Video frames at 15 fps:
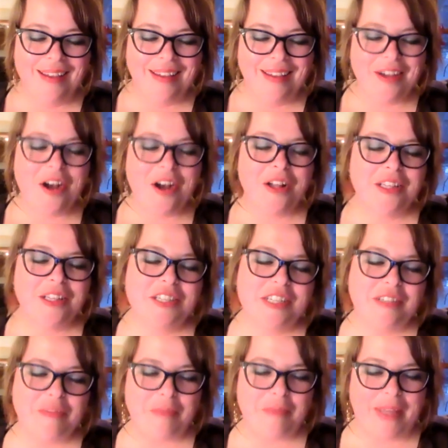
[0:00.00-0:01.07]
Ecology
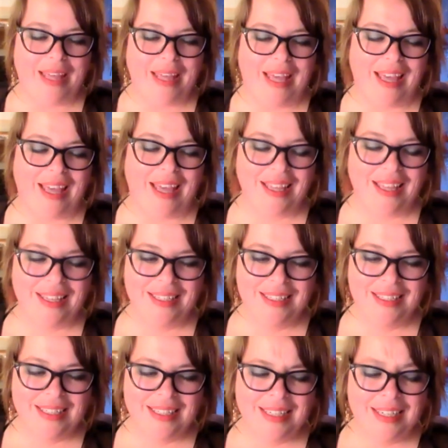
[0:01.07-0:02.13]
of Being.
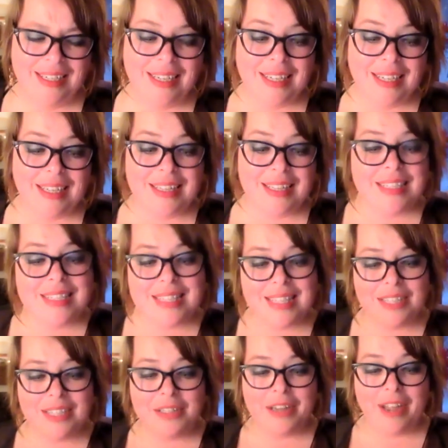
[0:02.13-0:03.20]
In this
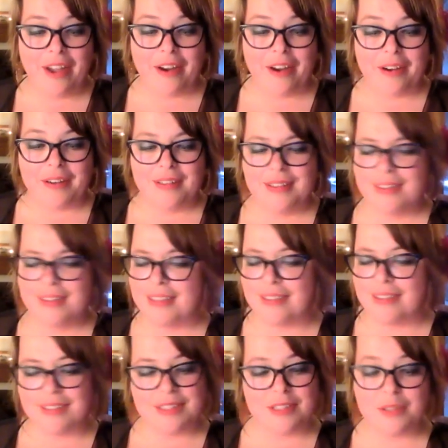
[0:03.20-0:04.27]
thinner air, there
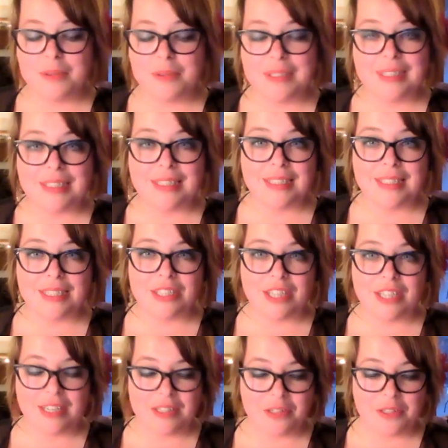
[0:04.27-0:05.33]
is no need to
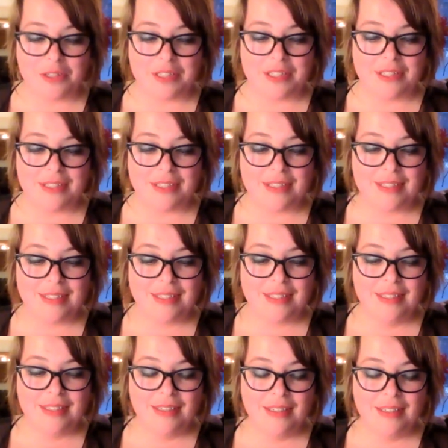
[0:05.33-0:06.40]
ingest crystals.
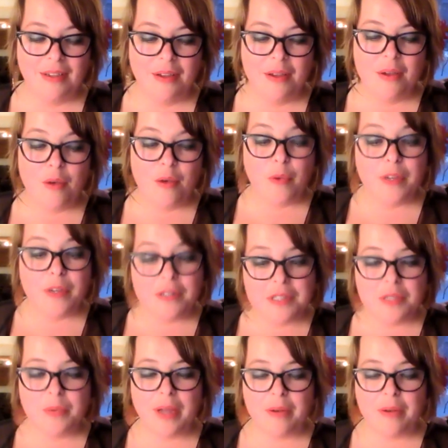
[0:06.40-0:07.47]
We are
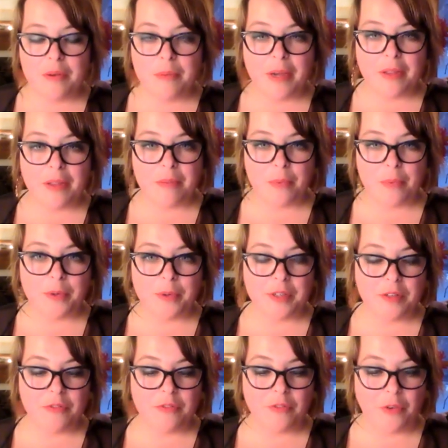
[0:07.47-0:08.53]
surrounded by the
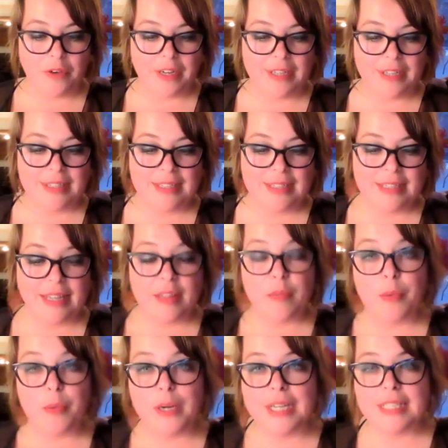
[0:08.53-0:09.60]
boreal forest at the
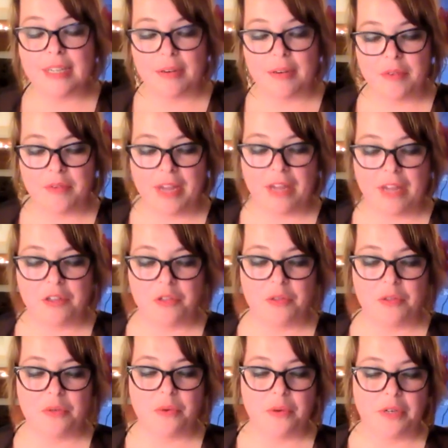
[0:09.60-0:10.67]
breakdown of
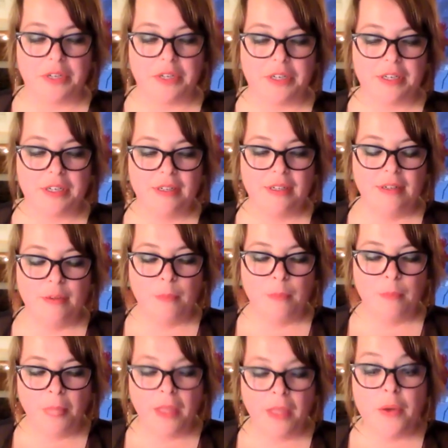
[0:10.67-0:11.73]
natural order,
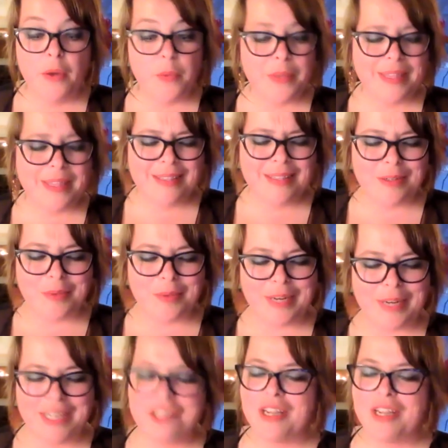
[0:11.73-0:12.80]
within the
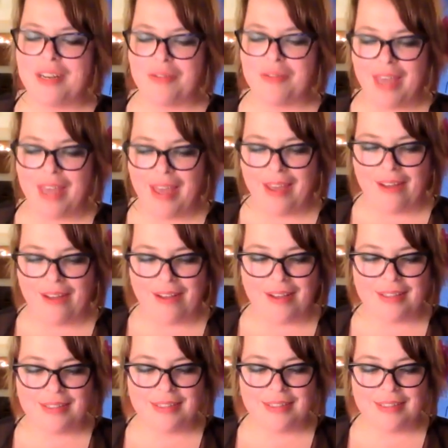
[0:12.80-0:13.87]
great chain of chaos.